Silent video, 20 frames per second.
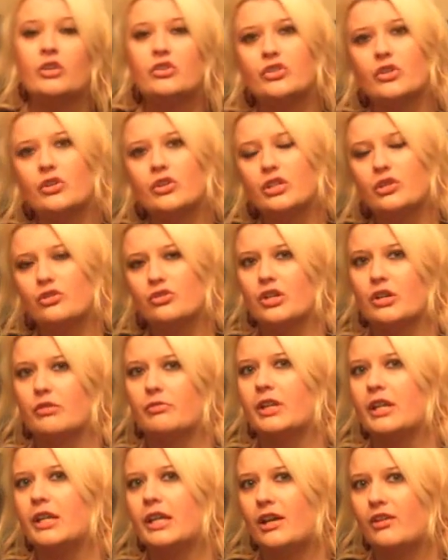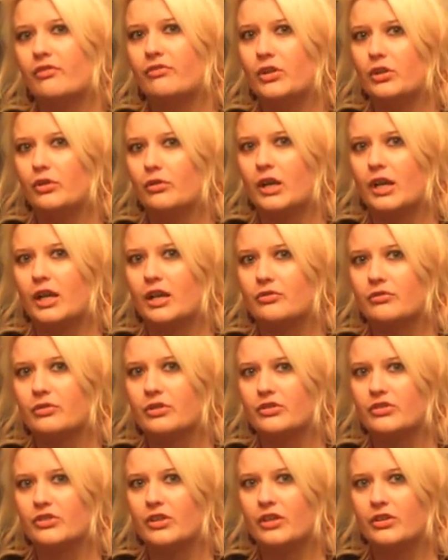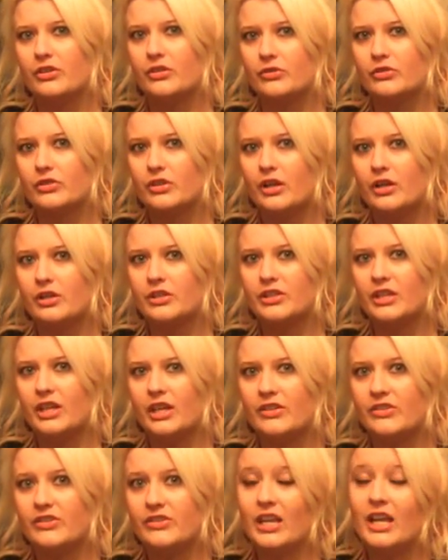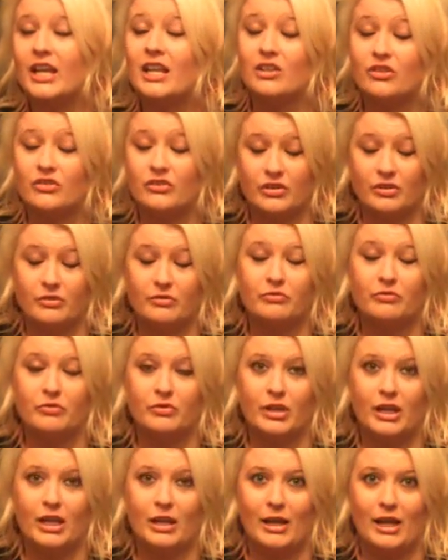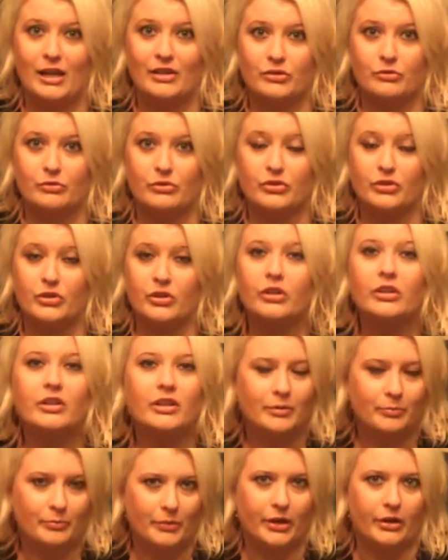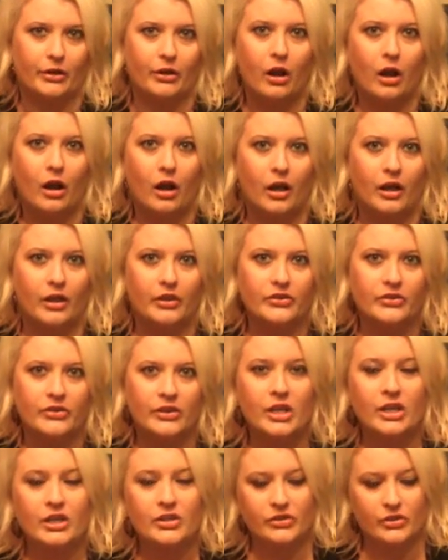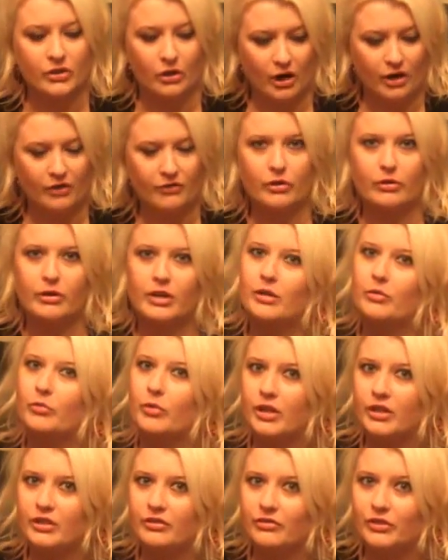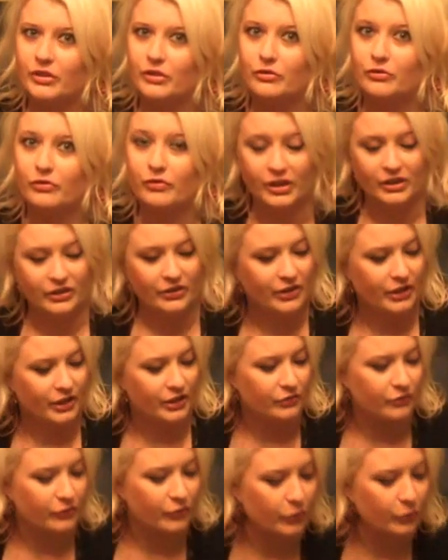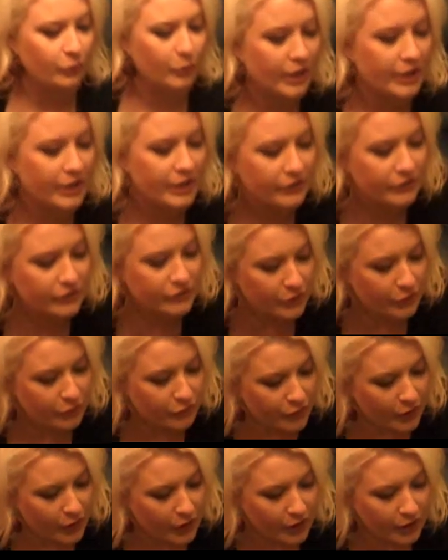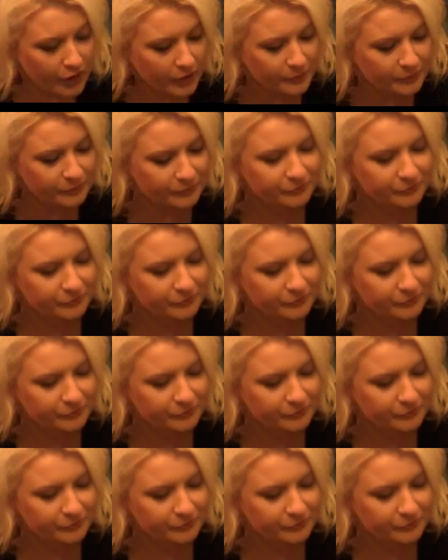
so you generally get fewer entries on those contests, and as a result, better odds. So I've already won a few fun things for the wedding so far.